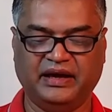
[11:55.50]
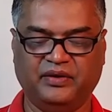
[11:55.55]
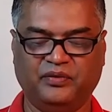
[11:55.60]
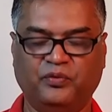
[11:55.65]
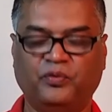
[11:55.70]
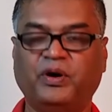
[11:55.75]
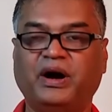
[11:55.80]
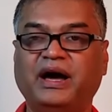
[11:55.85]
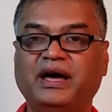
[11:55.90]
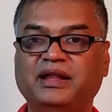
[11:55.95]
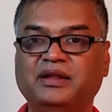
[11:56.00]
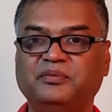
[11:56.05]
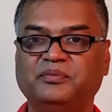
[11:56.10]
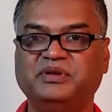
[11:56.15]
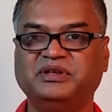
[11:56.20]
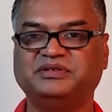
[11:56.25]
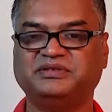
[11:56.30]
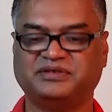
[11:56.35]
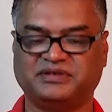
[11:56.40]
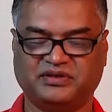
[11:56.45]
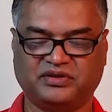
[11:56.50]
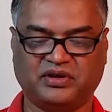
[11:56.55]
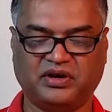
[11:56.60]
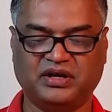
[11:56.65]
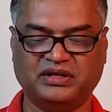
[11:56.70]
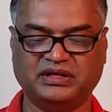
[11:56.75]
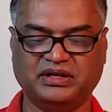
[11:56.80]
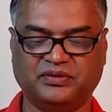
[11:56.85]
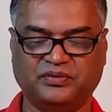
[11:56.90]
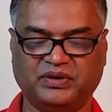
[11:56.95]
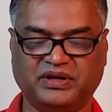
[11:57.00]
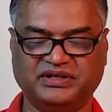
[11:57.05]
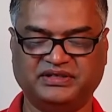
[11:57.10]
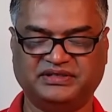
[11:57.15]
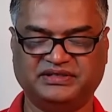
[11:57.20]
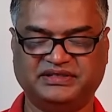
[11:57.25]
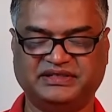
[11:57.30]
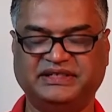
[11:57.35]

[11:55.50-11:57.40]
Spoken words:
while Miss Khanna was